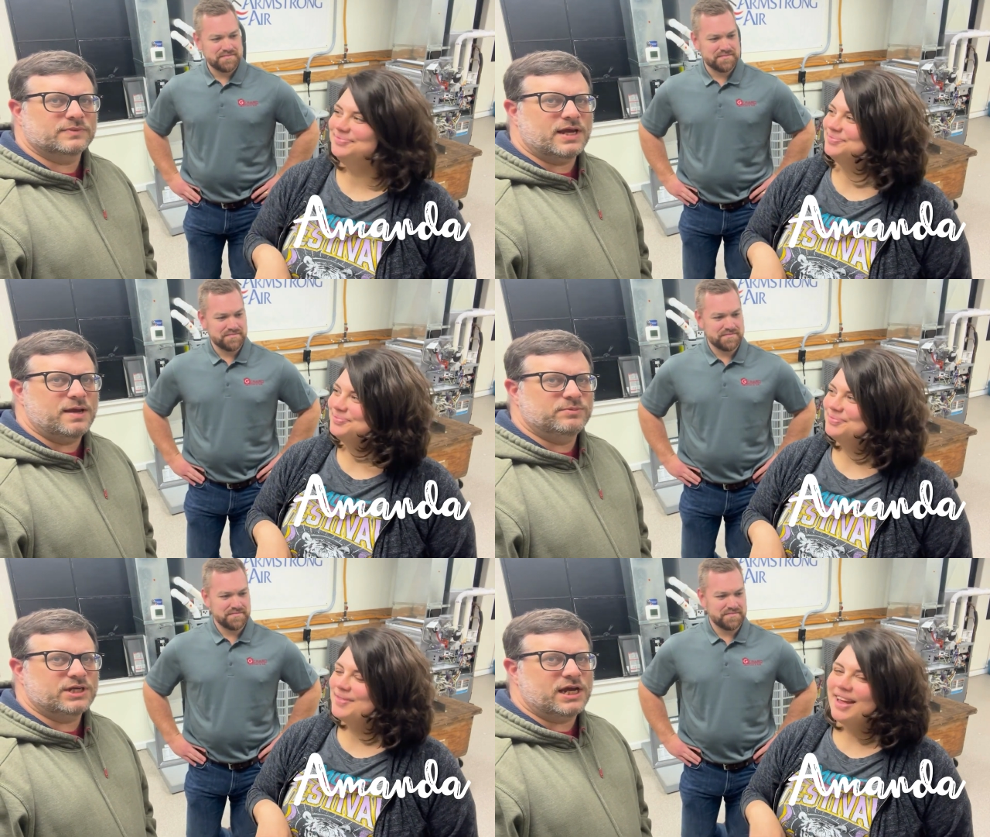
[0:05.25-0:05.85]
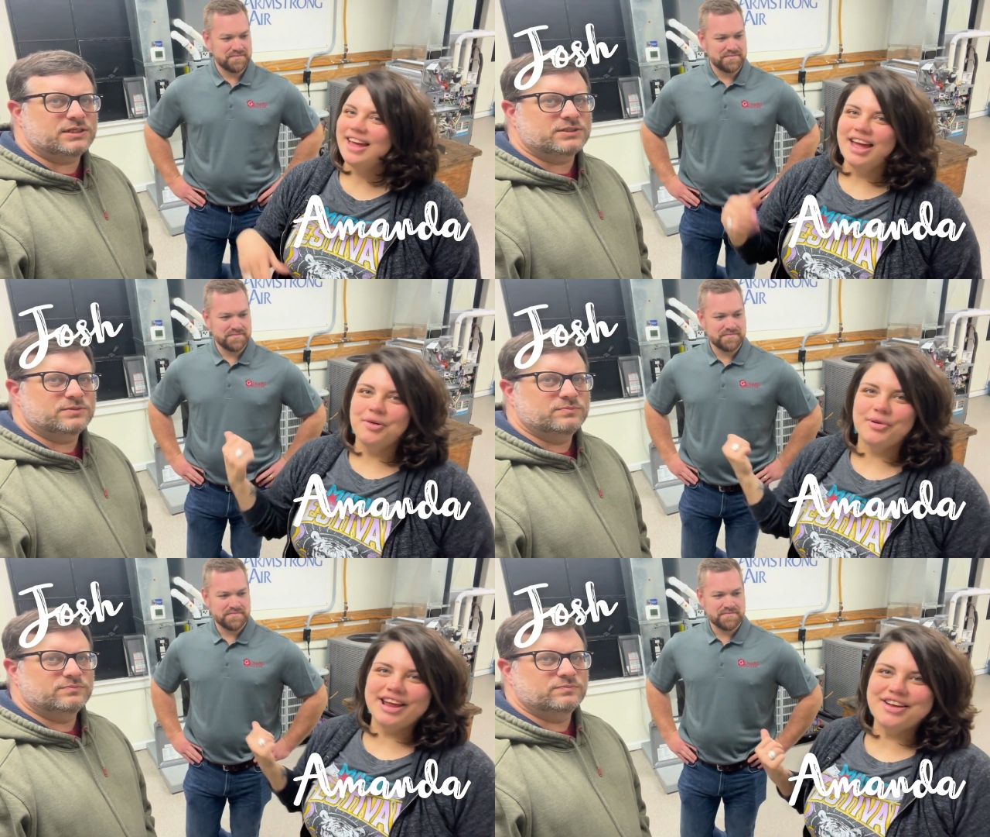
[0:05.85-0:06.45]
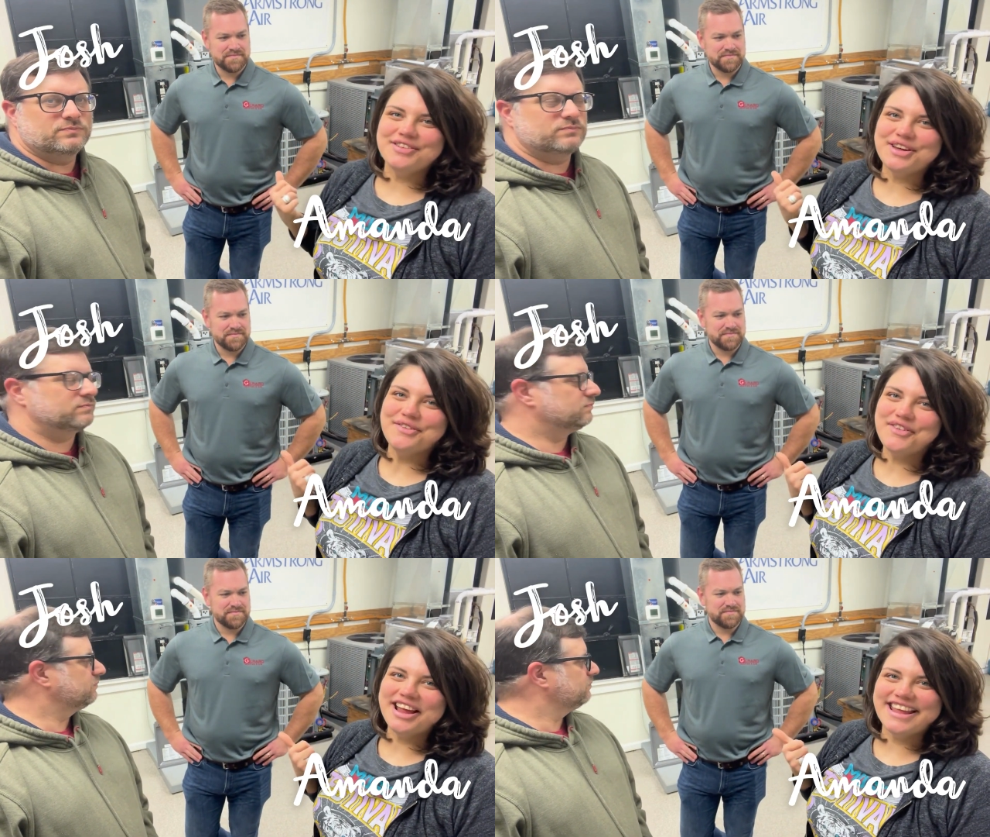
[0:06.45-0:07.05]
Speaker 1: I'm Josh. we're here with our
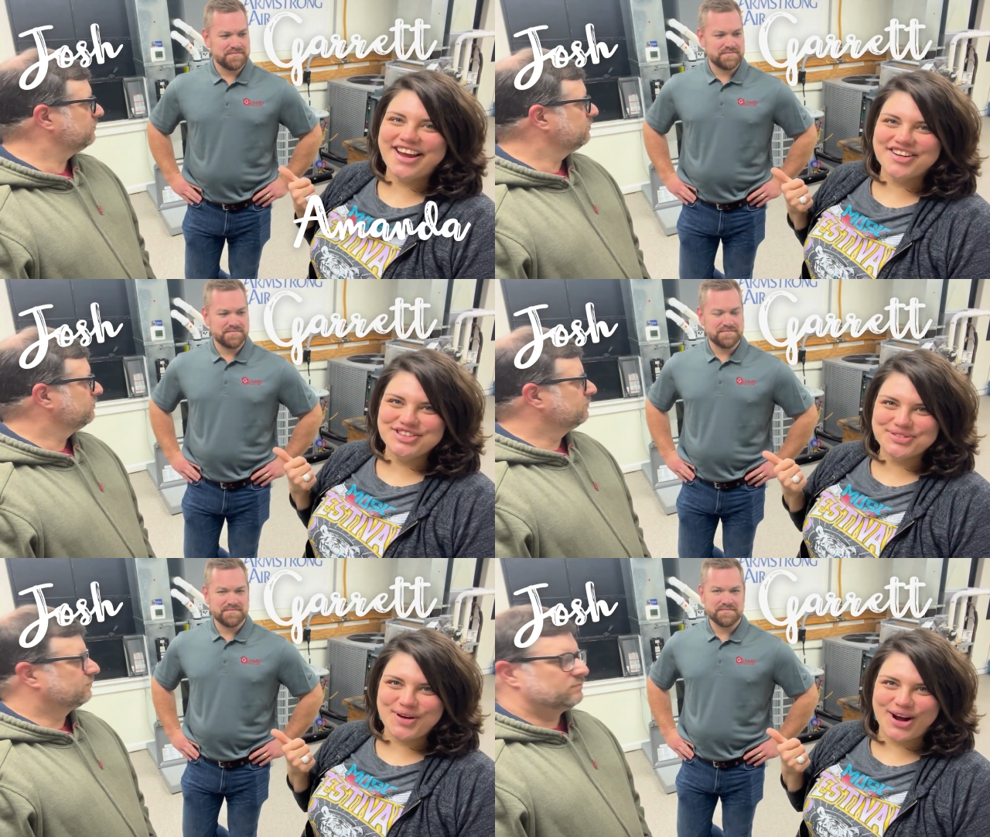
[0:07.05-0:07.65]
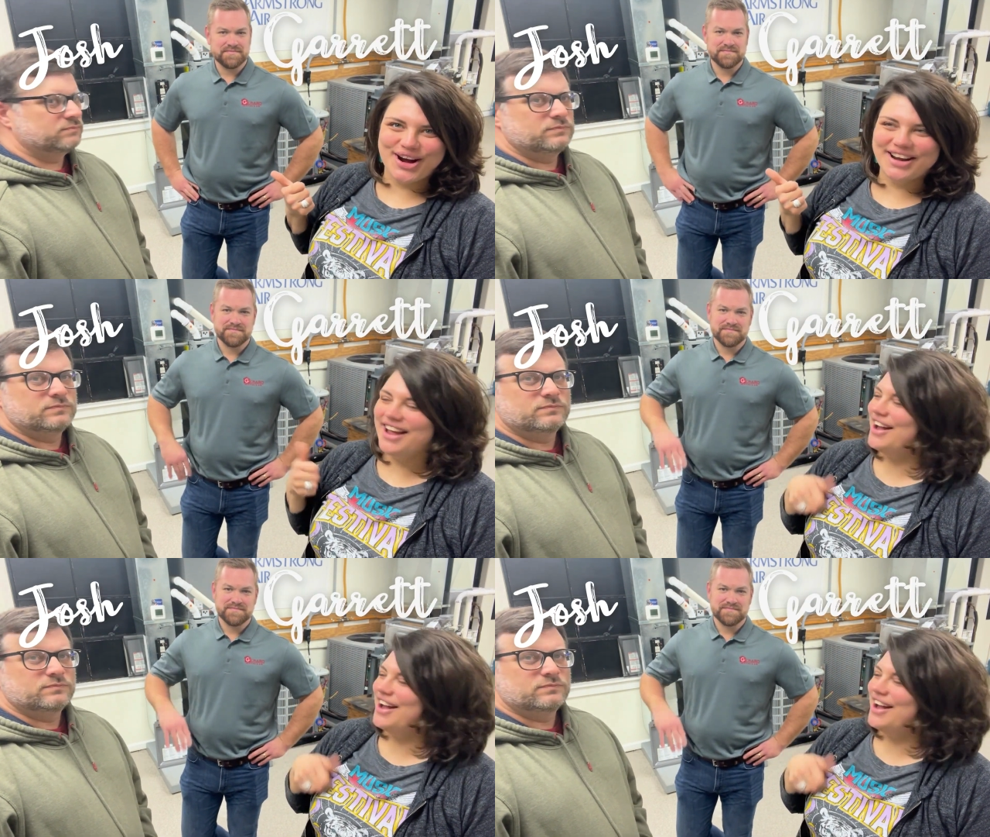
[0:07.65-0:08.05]
friend Garrett Gerard